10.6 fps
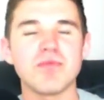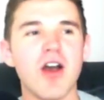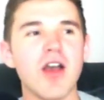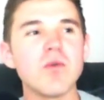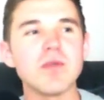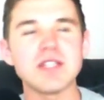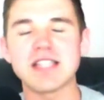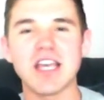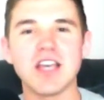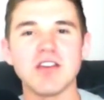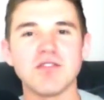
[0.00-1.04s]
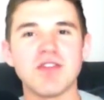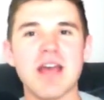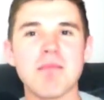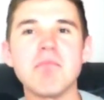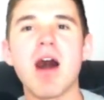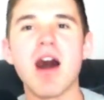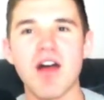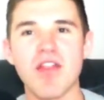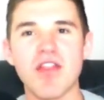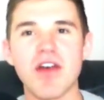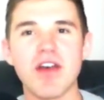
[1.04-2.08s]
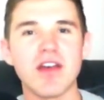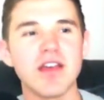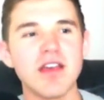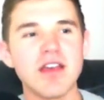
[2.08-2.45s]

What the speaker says: I always think of an empire that